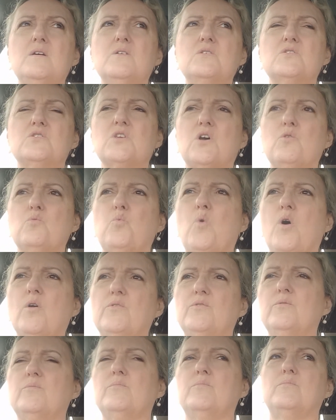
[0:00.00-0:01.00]
So what
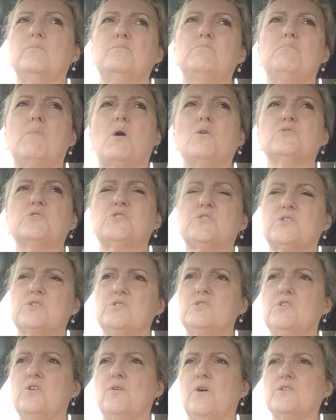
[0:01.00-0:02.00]
most
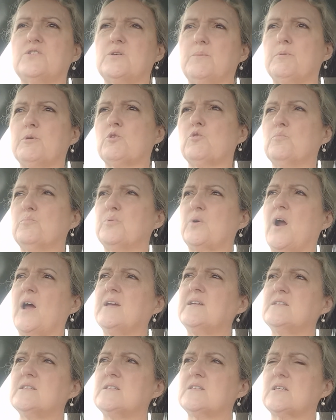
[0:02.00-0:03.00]
neurotypical
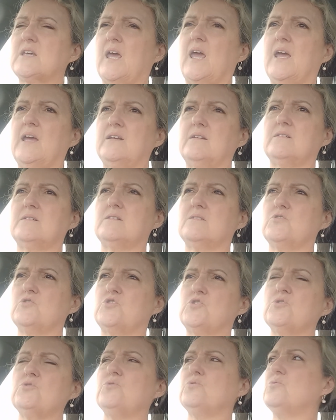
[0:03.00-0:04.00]
brains can
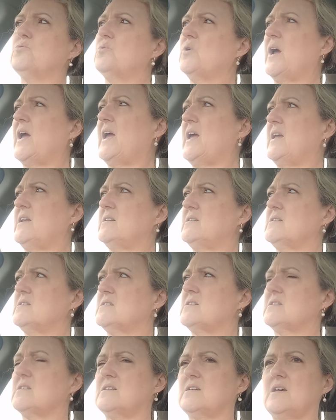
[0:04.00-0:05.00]
do and
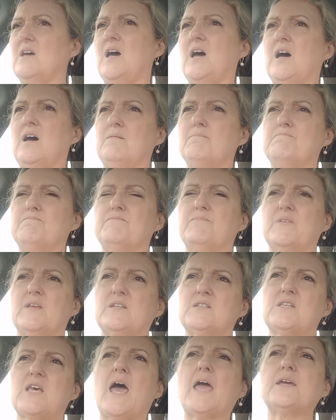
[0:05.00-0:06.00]

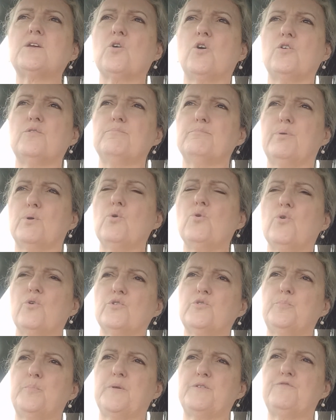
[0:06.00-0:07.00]
take on
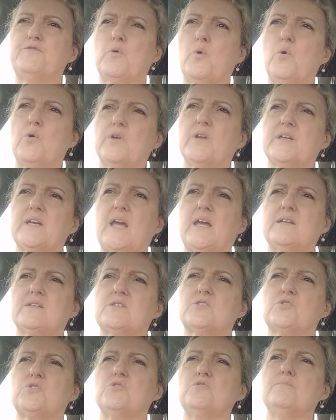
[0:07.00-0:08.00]
board before it
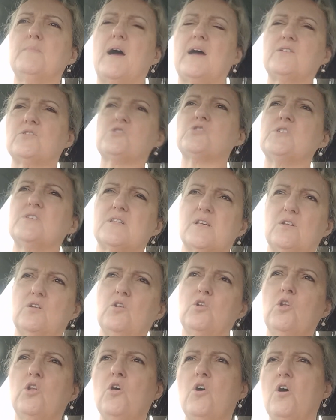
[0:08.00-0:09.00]
gets too much is a
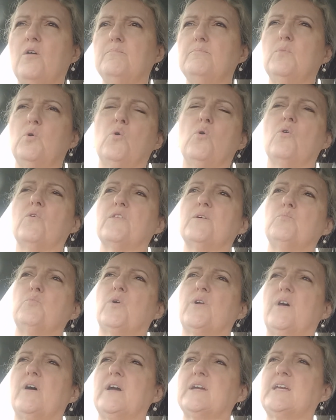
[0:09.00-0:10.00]
lot more than
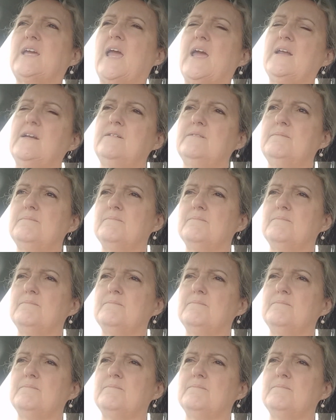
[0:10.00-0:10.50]
what I can.